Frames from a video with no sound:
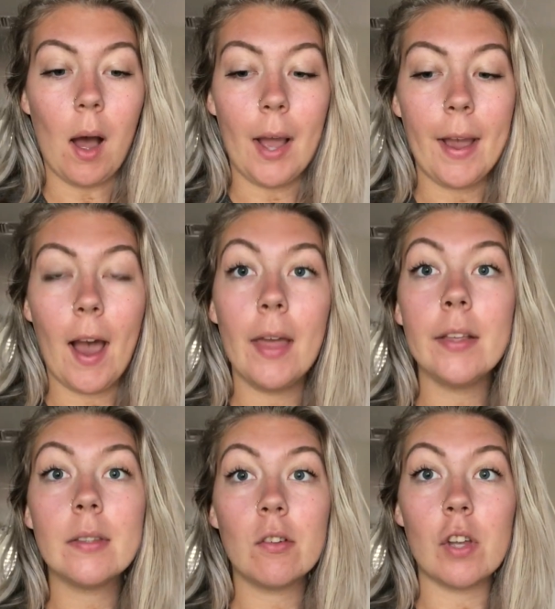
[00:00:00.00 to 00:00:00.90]
I highly
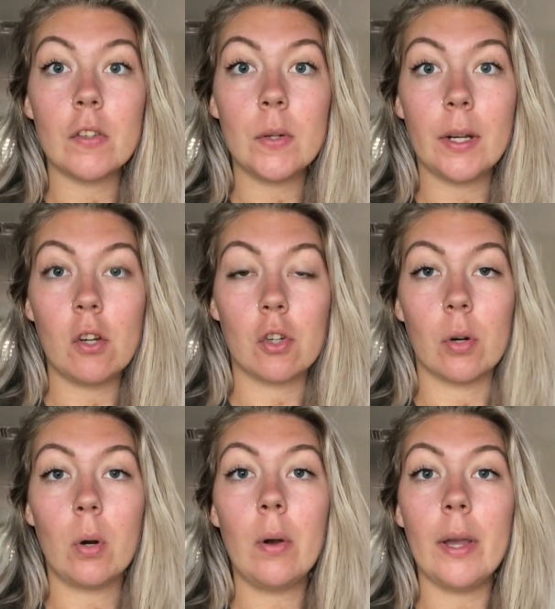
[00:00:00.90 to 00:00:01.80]
suggest you get a
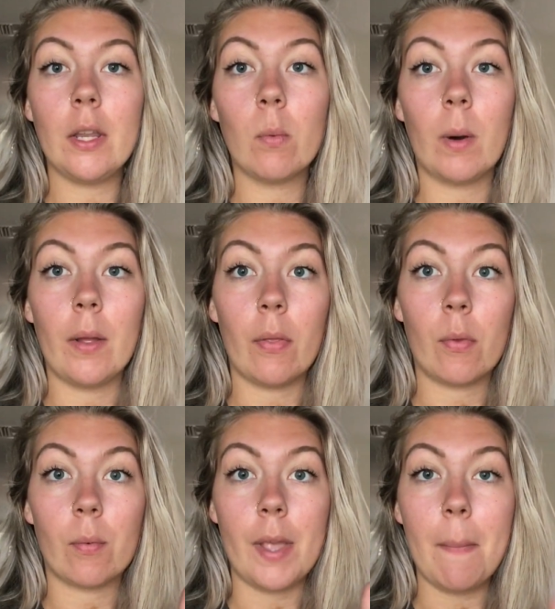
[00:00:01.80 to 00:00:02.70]
journal and you write
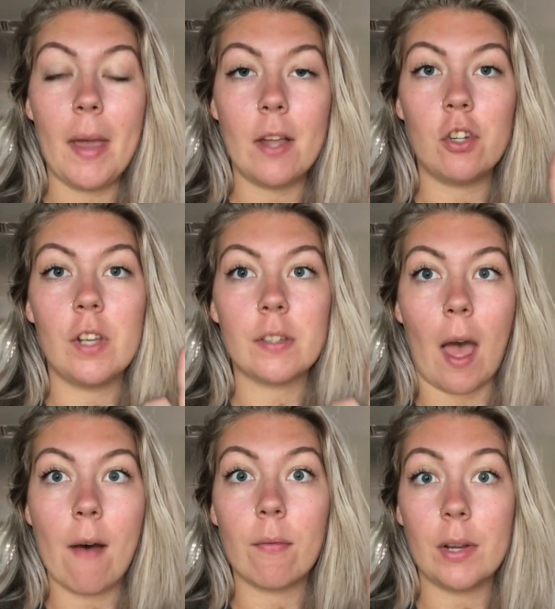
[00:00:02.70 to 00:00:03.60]
3 pages
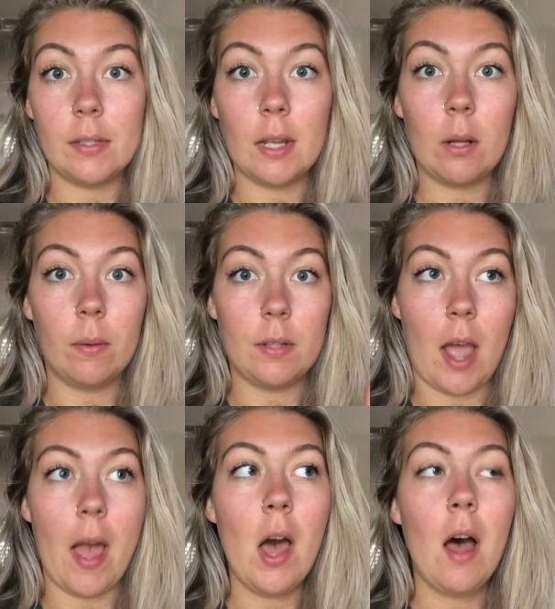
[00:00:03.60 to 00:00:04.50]
every single
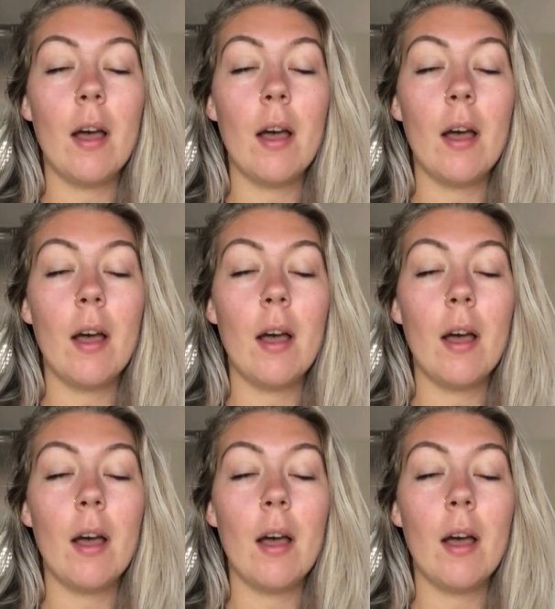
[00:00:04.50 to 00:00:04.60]
day.